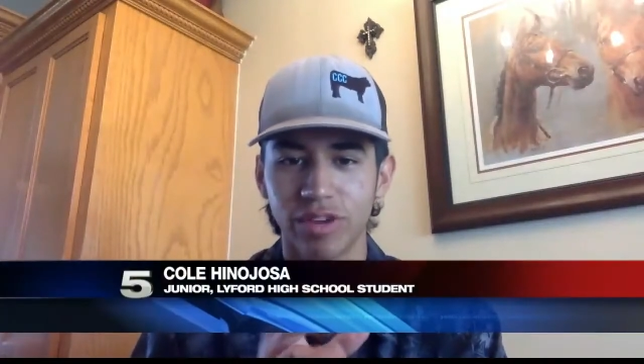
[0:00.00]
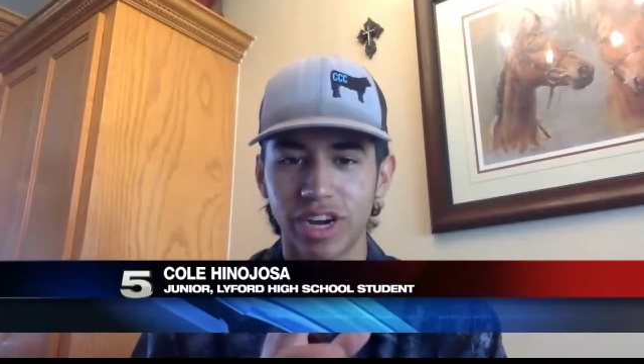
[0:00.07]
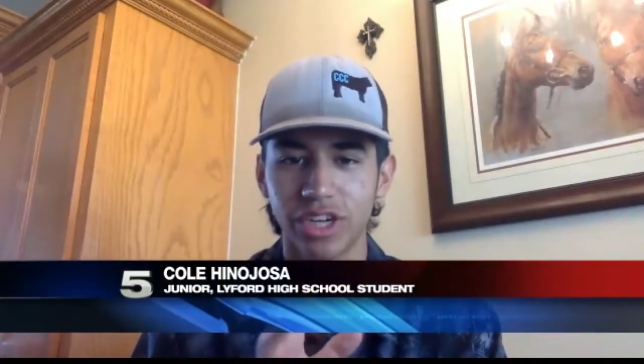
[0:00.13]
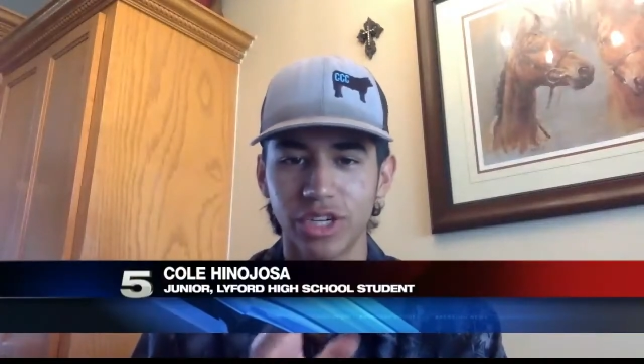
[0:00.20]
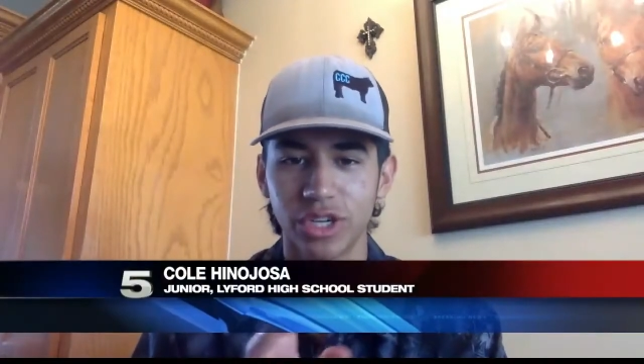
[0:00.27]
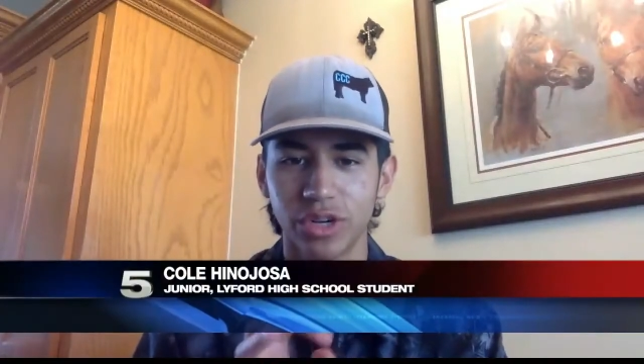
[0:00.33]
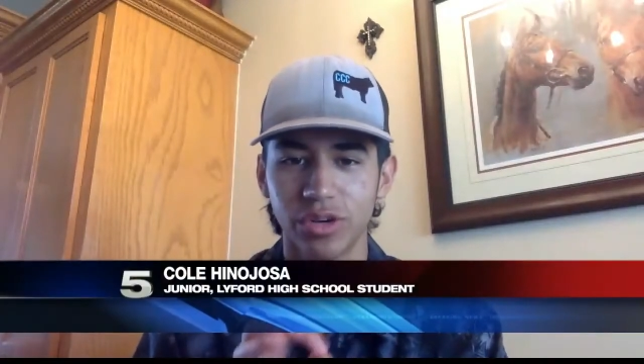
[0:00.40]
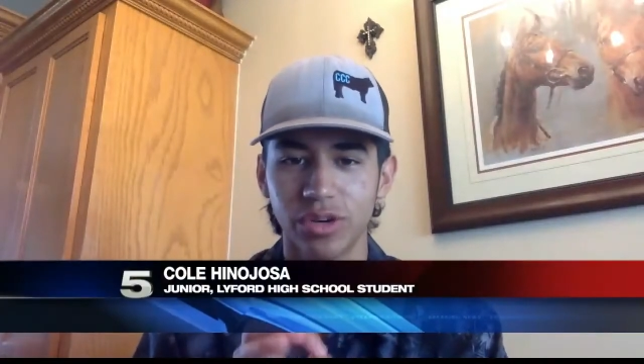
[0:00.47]

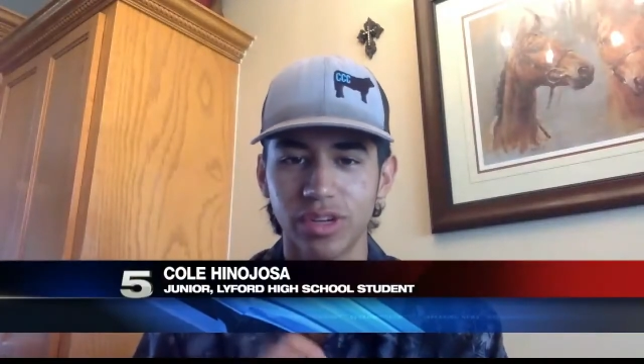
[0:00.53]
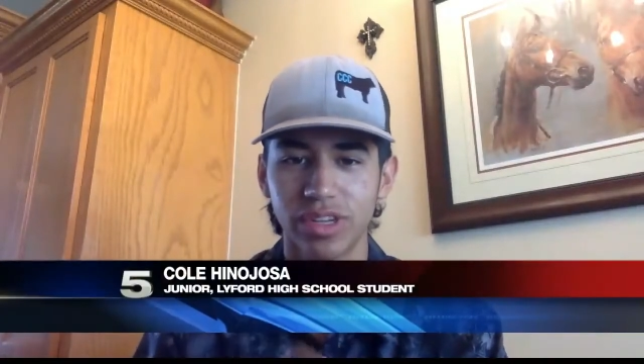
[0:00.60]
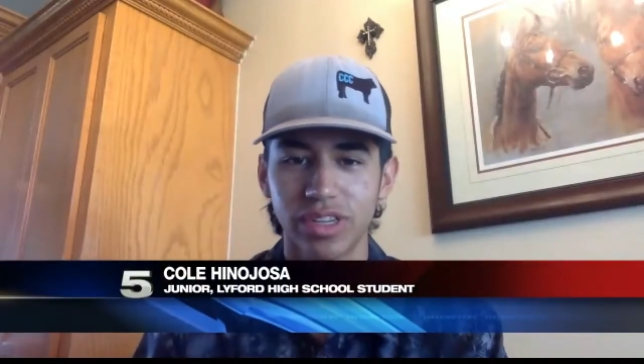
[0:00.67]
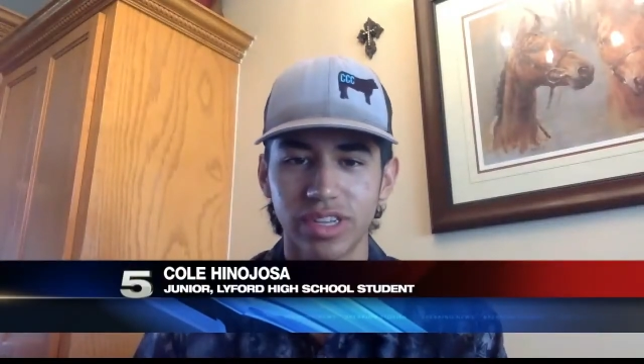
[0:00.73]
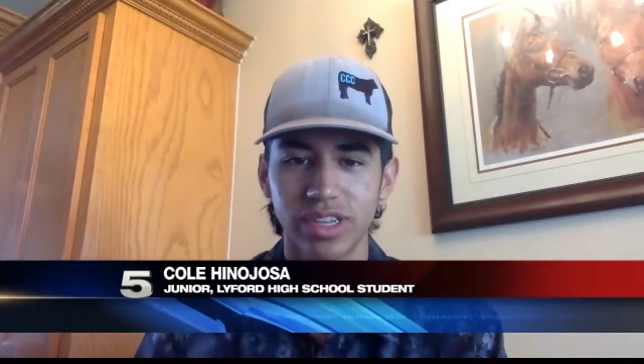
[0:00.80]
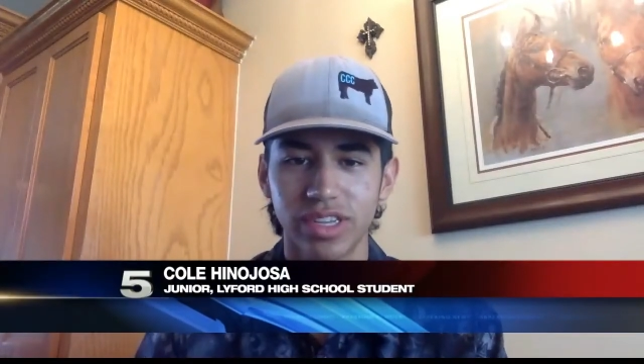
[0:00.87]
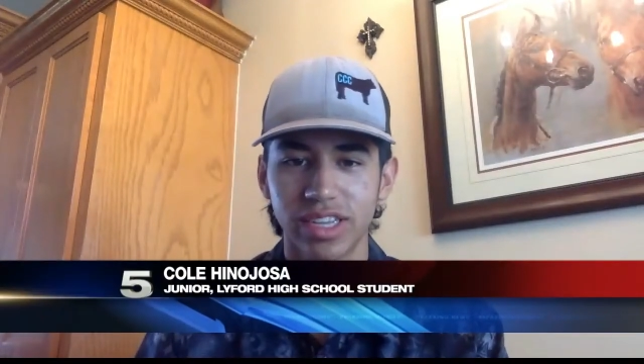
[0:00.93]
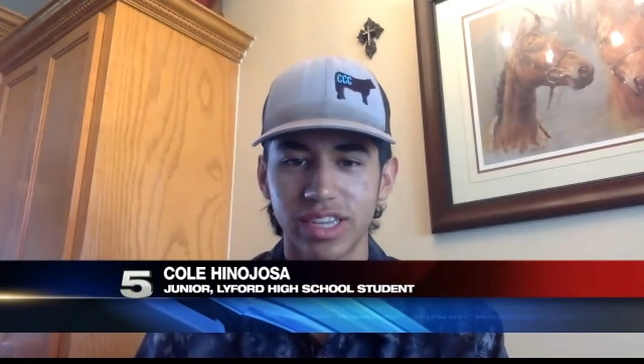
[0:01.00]
show
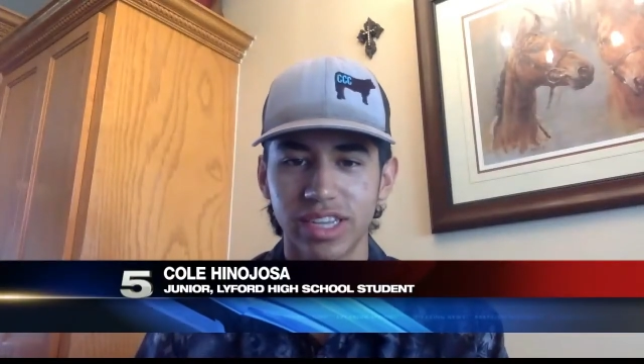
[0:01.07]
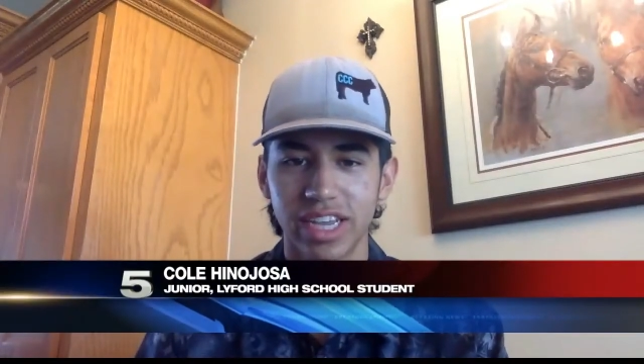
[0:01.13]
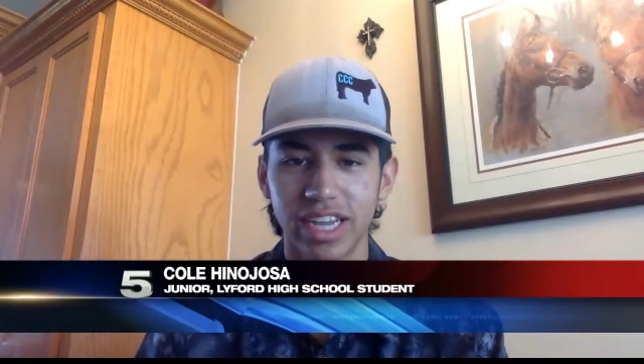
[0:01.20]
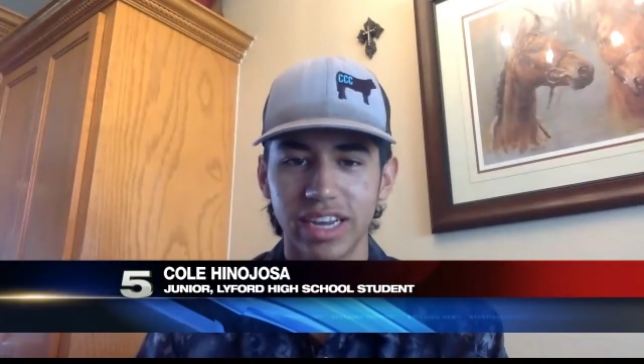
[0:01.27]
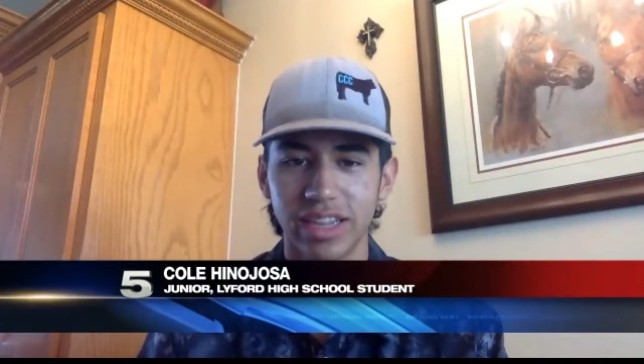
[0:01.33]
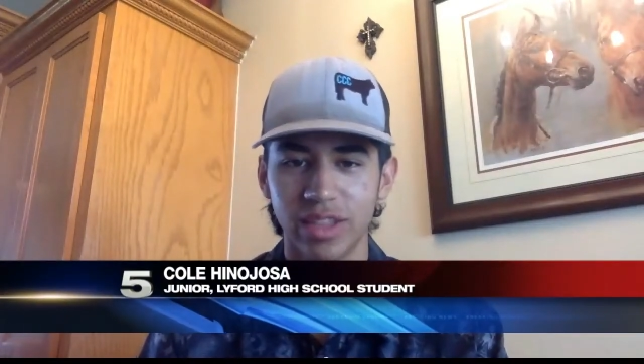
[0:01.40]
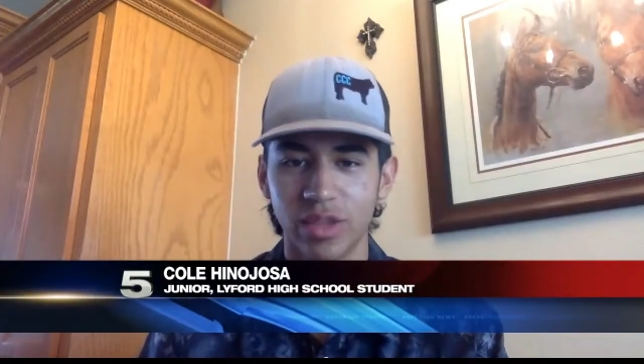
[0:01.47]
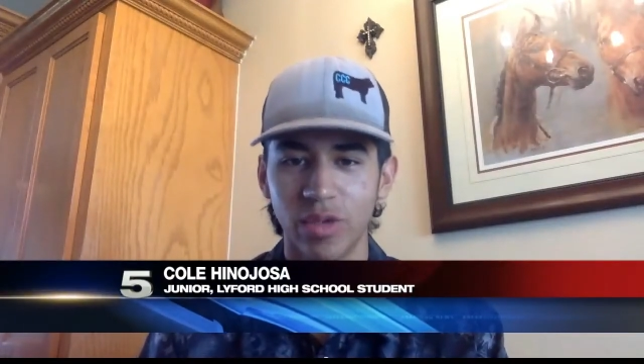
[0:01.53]

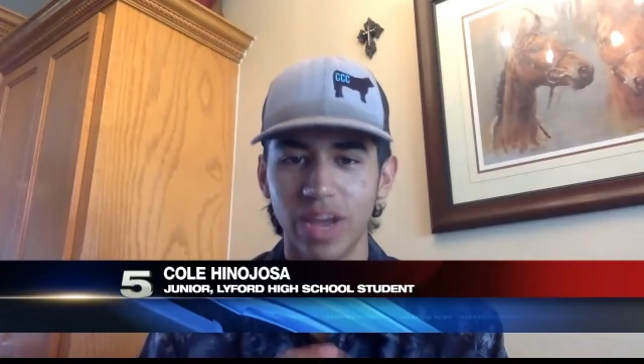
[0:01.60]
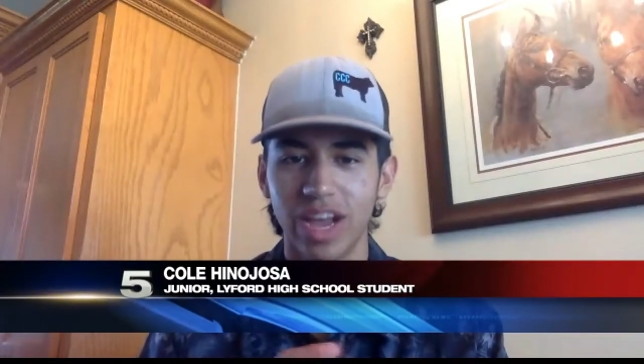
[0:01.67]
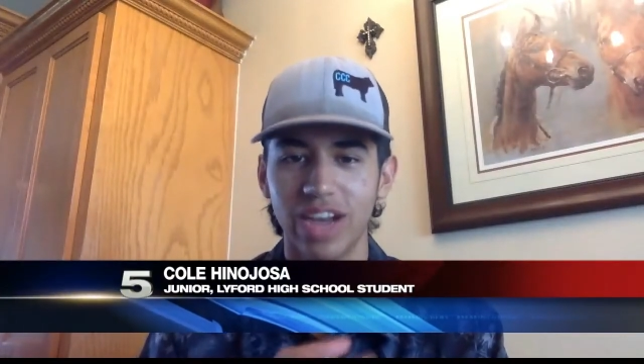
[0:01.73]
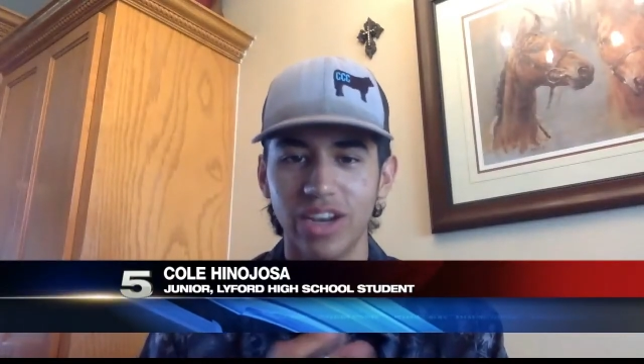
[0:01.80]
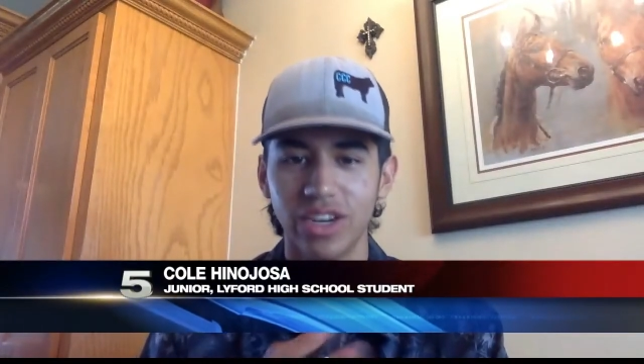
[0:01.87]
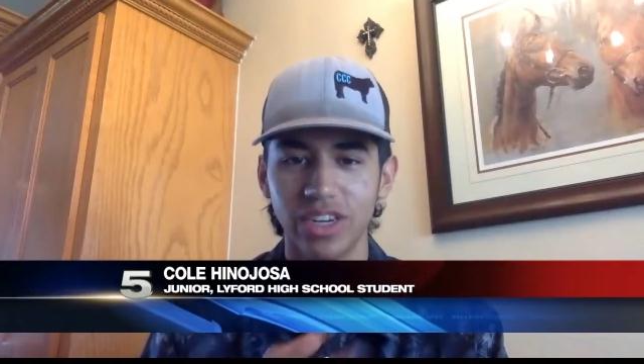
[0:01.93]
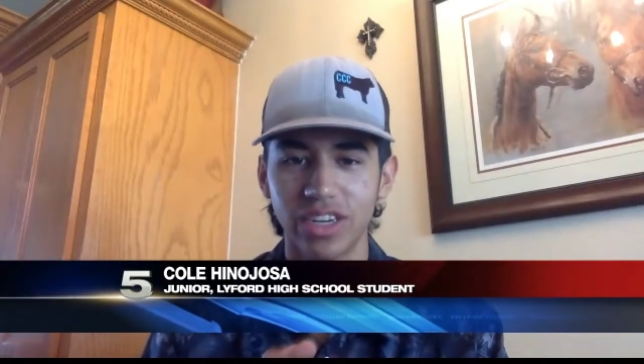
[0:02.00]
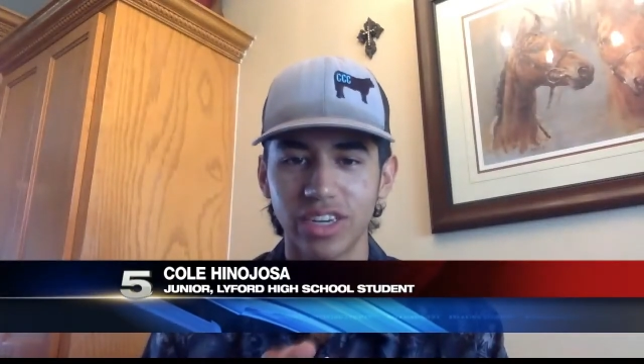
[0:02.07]
and the way I
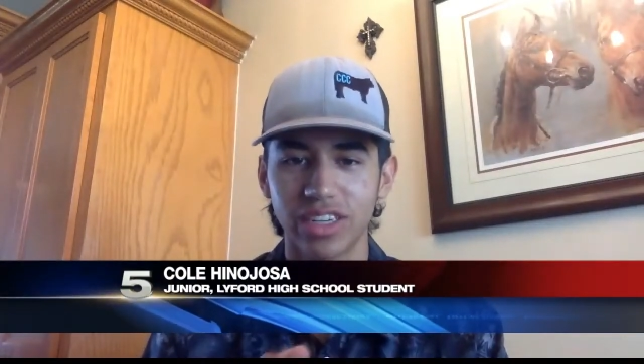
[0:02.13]
look.